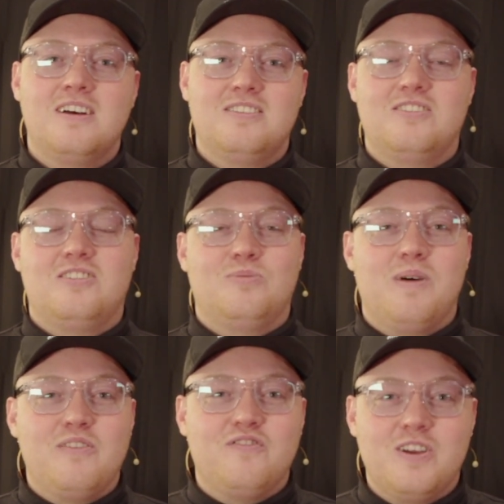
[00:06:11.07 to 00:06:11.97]
This is
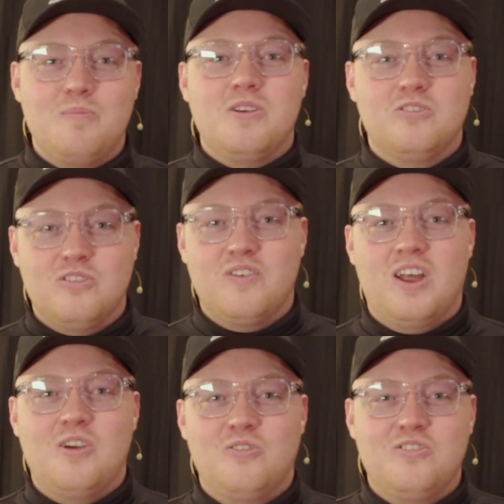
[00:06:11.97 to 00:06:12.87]
my Fundamentals of
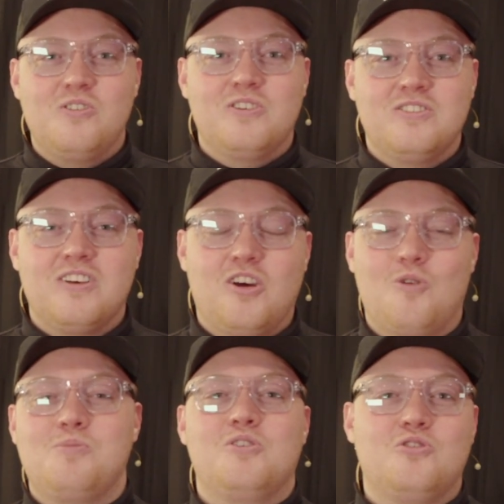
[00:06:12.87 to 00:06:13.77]
Audio series. I
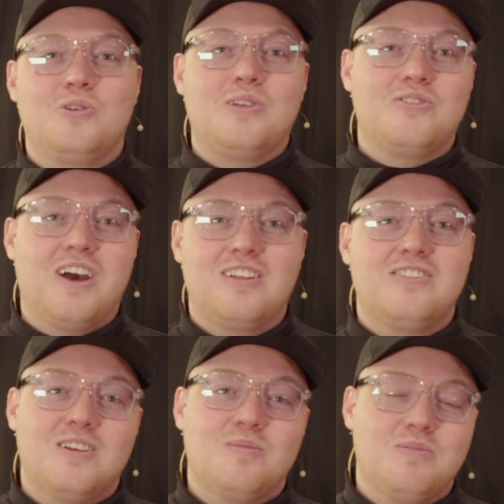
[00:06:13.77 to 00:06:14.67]
hope you're enjoying this
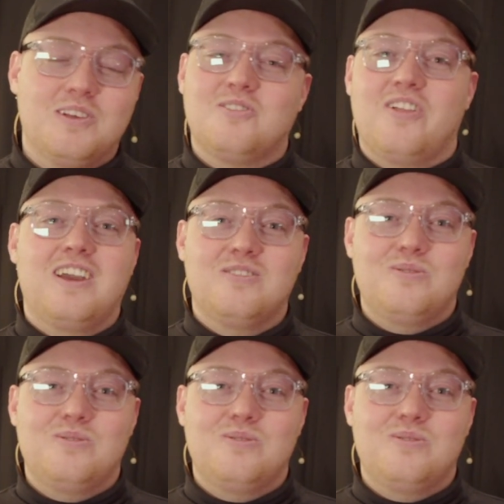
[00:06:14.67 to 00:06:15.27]
content. Please like and